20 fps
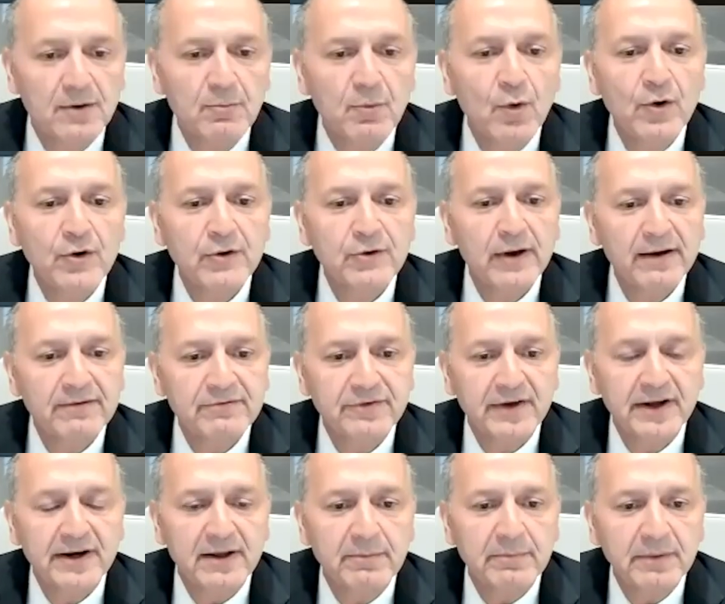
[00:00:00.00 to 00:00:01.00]
the more
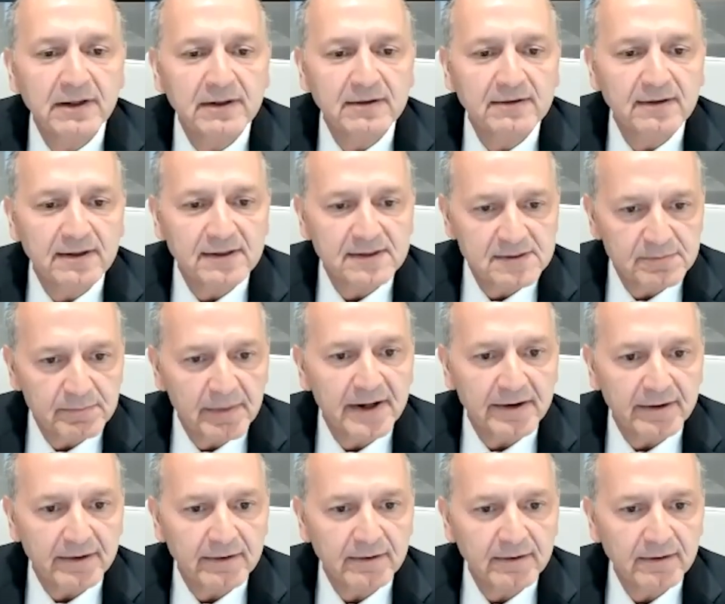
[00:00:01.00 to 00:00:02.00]
variability is
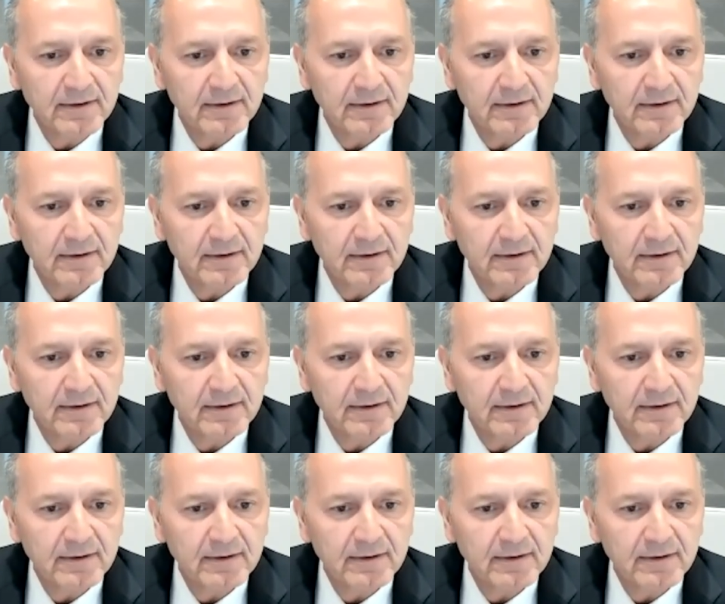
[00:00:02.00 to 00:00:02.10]
better.